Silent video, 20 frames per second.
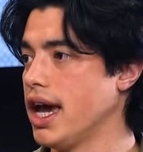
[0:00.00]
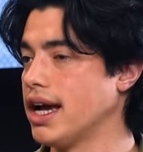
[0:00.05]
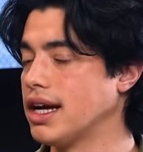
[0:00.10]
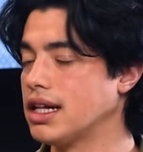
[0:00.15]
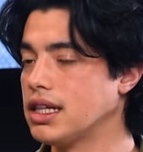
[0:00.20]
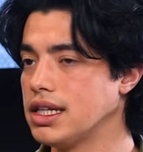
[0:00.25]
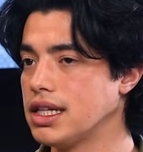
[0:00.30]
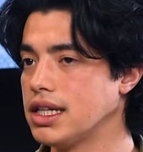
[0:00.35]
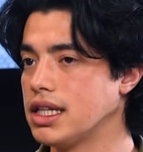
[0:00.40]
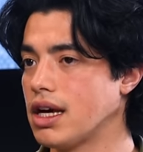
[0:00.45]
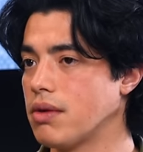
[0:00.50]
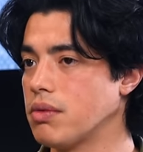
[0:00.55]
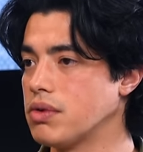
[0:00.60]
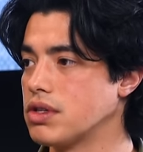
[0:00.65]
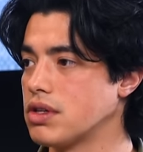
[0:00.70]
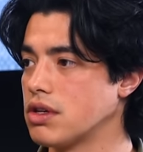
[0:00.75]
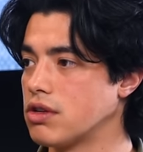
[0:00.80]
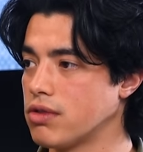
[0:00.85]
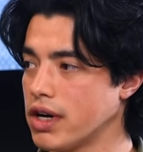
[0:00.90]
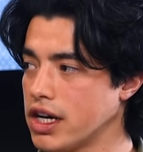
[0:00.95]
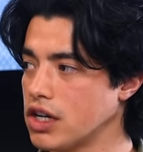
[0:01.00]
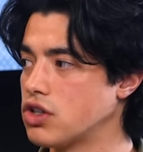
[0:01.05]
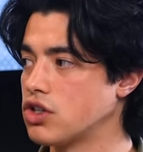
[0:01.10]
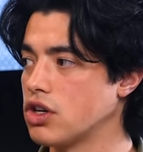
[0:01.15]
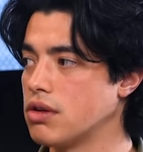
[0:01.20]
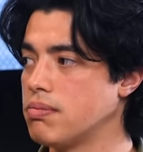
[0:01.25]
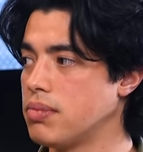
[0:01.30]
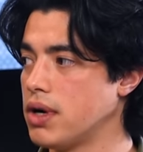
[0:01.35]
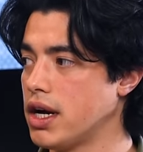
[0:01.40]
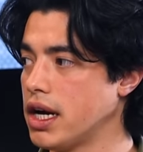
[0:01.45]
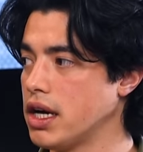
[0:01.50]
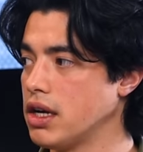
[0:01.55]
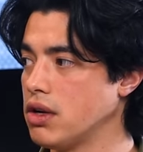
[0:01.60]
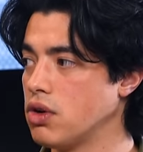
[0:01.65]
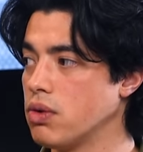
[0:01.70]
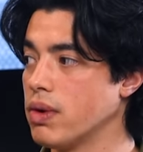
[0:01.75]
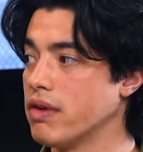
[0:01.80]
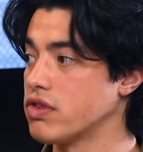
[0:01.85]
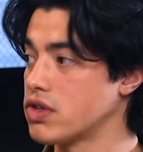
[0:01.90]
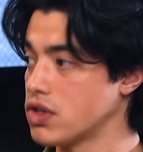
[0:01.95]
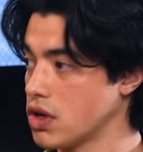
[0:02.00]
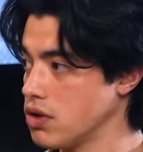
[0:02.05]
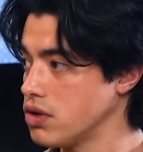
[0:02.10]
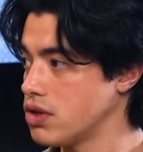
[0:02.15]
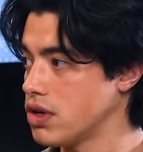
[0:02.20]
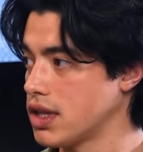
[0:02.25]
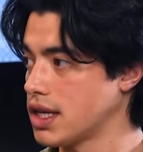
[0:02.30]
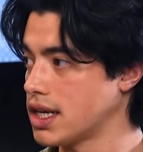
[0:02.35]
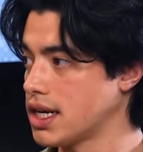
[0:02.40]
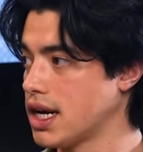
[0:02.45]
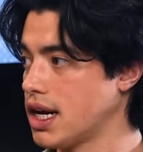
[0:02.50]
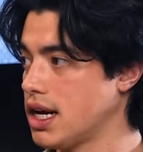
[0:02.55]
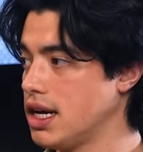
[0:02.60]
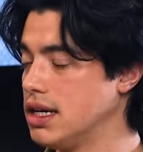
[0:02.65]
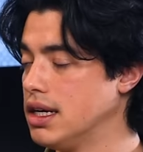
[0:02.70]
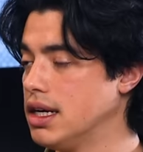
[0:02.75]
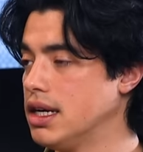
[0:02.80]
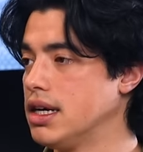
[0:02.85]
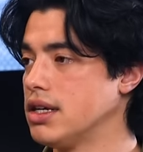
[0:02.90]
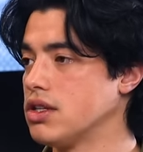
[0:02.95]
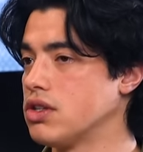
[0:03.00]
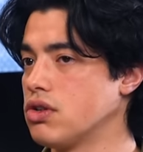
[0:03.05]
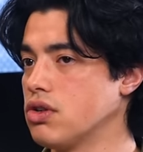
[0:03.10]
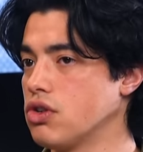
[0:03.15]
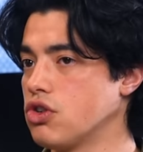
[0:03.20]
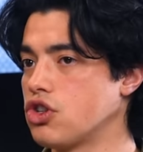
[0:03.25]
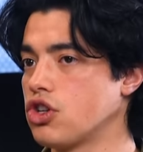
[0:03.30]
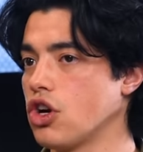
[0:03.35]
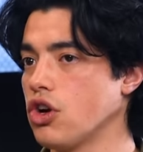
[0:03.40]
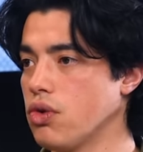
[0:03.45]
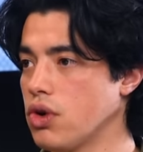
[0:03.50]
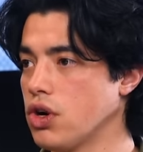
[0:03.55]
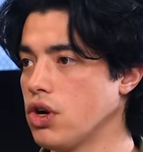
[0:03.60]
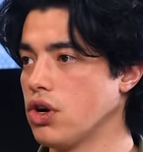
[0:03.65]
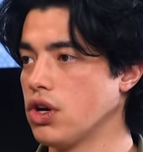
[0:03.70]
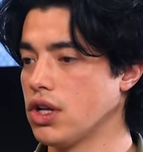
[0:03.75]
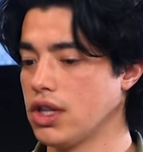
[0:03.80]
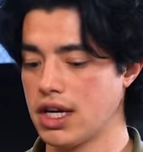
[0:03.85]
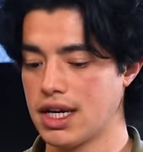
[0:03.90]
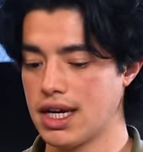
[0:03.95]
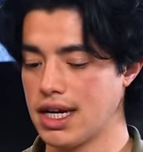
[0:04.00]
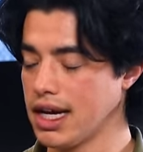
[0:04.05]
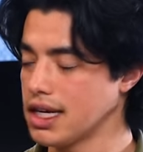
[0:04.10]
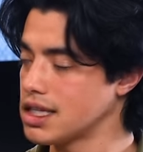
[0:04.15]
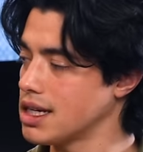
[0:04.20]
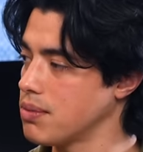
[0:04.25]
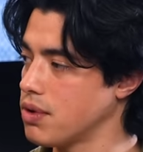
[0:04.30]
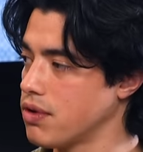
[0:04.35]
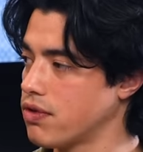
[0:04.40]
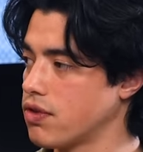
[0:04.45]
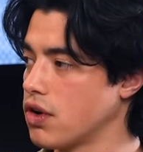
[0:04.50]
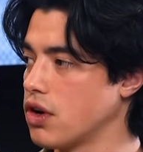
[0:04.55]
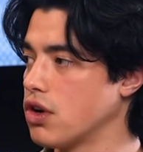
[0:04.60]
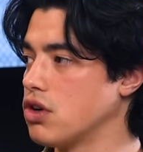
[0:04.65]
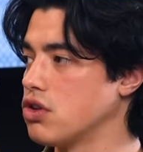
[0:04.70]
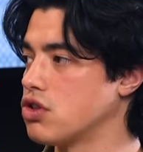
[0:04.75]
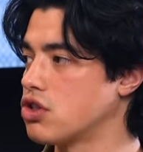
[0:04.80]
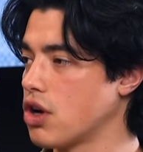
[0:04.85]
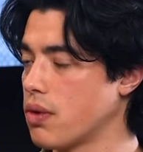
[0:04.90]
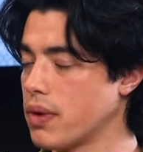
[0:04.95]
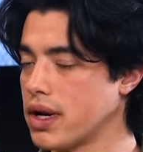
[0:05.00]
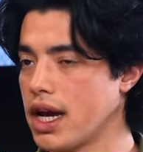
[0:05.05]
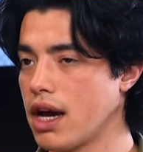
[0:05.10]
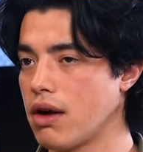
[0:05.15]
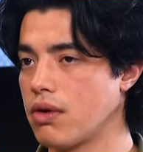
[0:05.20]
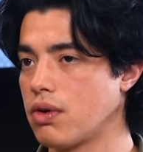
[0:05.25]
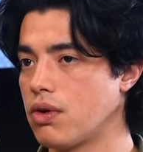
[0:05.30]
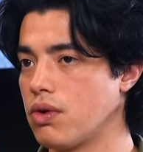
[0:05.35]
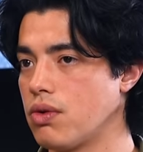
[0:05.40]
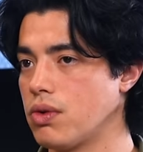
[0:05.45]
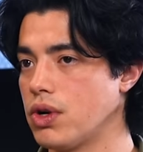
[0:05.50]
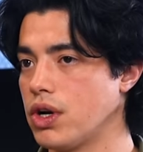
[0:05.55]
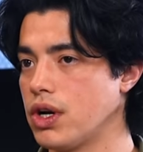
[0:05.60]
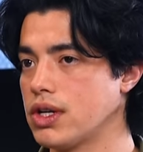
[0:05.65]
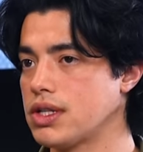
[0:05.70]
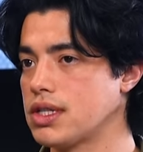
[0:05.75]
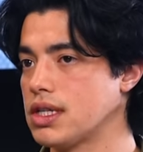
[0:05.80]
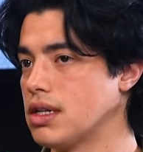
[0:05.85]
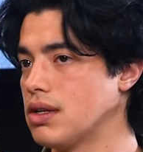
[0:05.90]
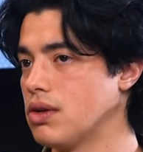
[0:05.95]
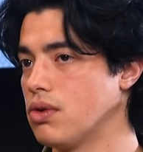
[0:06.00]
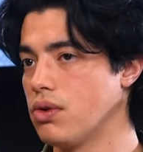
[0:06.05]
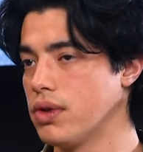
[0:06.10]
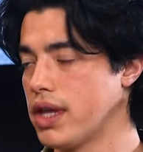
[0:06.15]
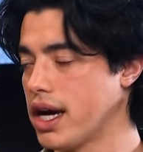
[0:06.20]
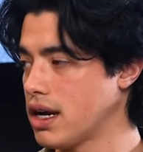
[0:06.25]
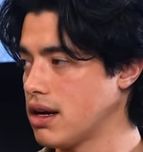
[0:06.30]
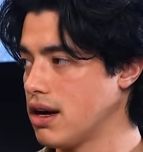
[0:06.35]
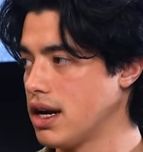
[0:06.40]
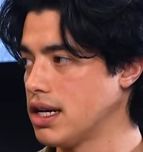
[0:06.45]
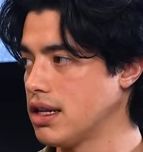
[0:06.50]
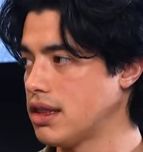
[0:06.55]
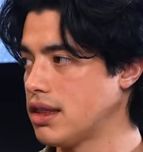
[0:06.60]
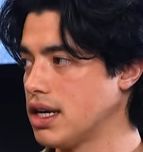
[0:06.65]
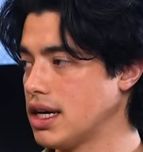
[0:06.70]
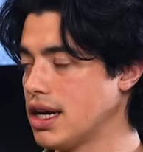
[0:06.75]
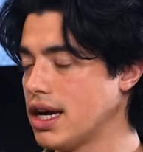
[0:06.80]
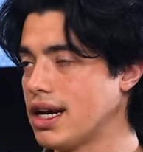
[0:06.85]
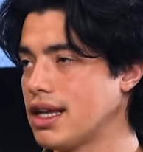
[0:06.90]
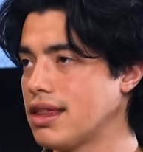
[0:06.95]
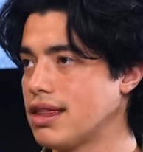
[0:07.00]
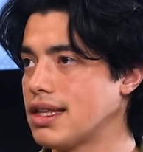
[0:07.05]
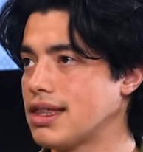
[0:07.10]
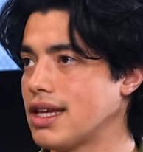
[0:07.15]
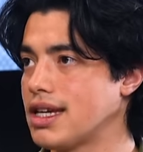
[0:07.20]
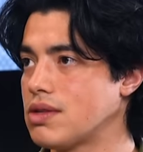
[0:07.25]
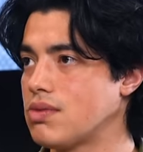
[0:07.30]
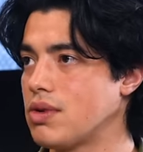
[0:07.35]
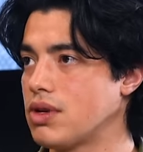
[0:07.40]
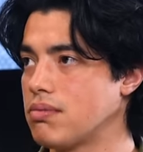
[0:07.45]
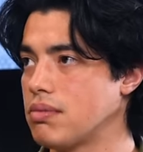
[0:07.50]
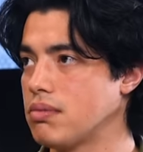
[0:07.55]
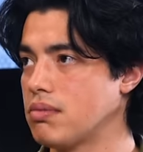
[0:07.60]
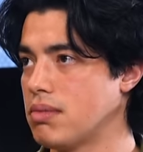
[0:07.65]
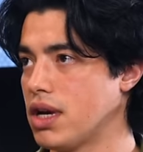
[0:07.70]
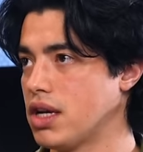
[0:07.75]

And clearly that was a great job by whoever sold her the car to show her, like, connect up her phone, show it how it all worked and all that kind of thing. And I think that's what